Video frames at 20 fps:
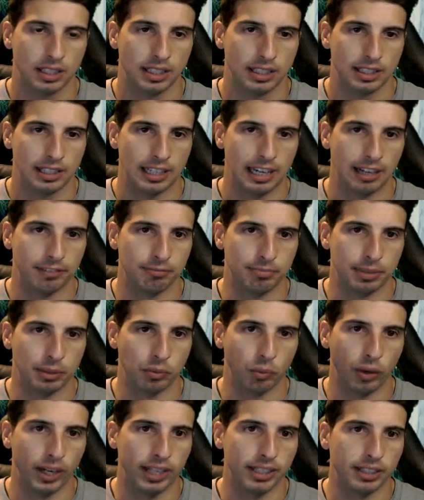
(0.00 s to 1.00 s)
I've been
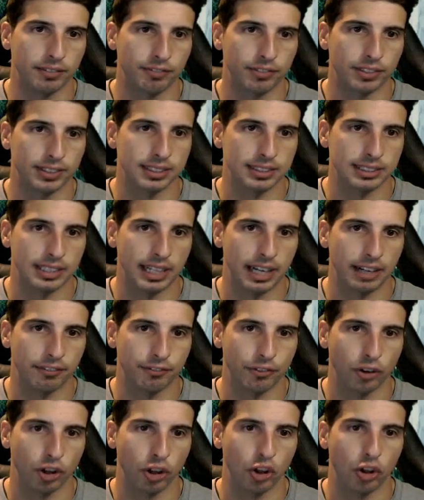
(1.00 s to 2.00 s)
waiting for this guy
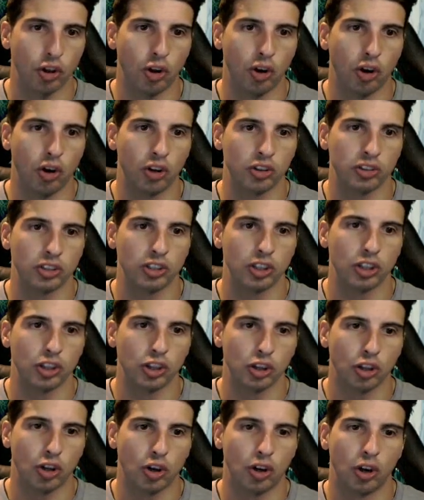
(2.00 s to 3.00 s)
for a long,
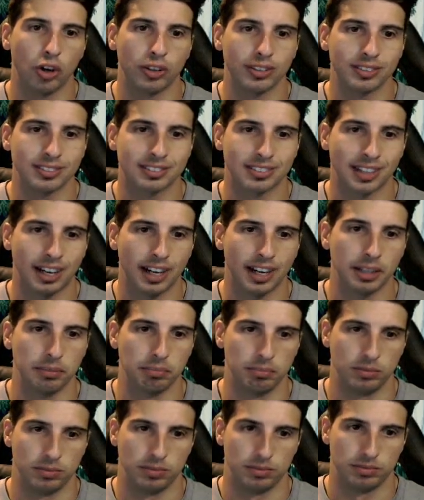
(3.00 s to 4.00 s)
long time.
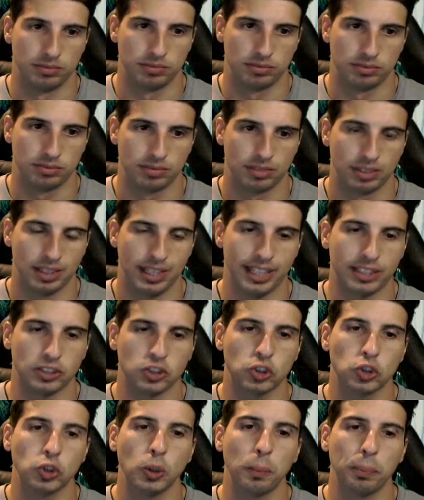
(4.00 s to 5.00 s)
Like,
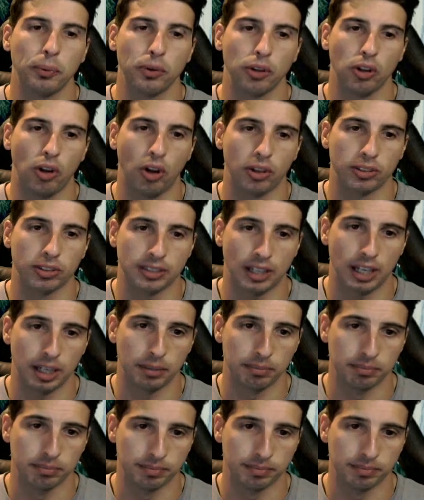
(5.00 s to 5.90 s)
super long time.